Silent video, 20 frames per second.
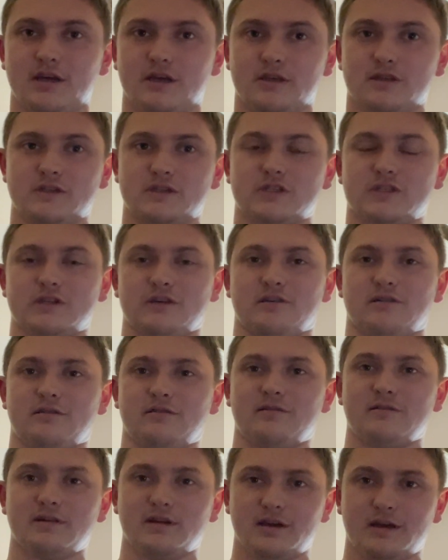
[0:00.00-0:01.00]

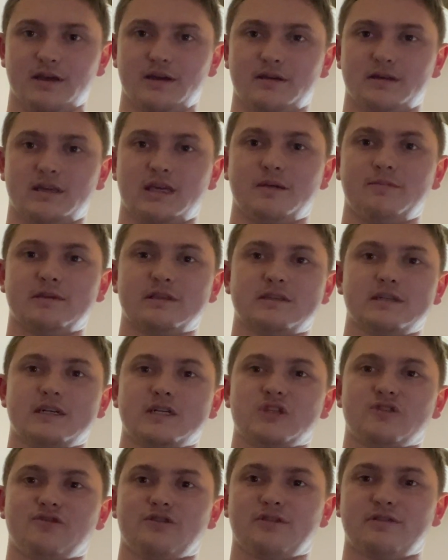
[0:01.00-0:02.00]
So keep in
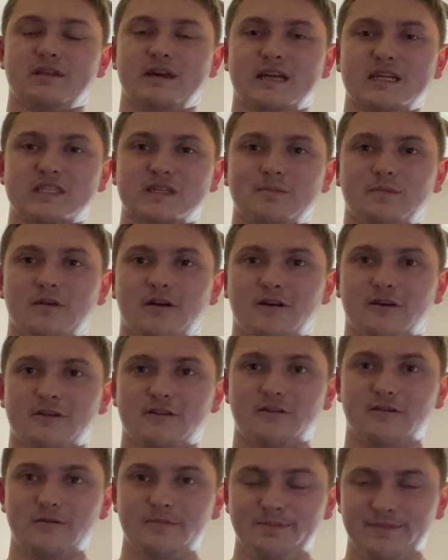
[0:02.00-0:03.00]
touch for that
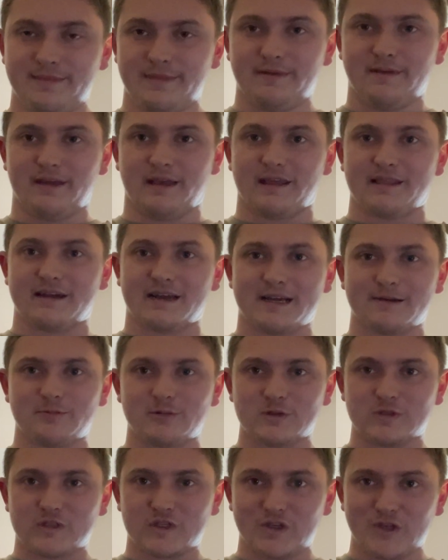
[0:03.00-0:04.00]
tomorrow, and I will
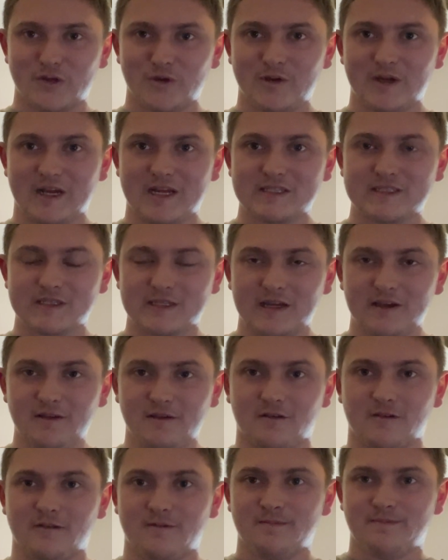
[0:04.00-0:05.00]
see you guys
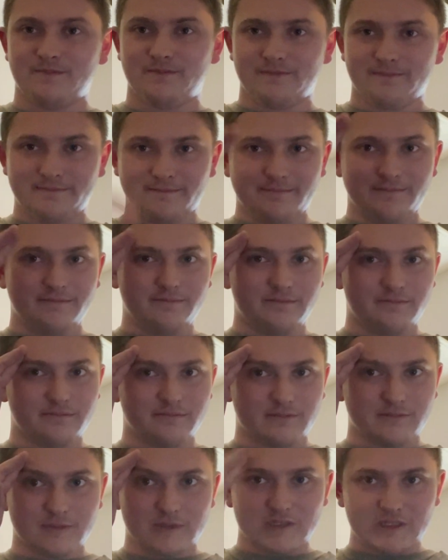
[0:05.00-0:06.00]
later.
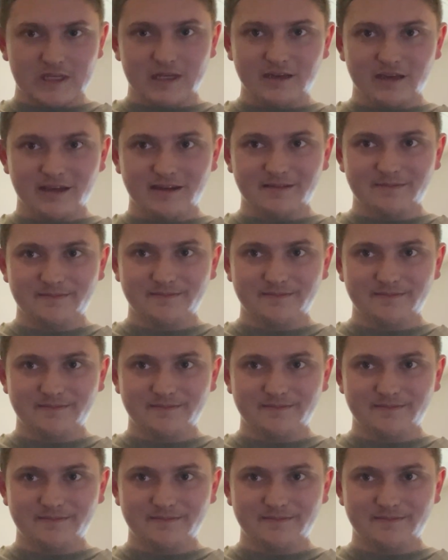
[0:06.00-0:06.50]
See ya!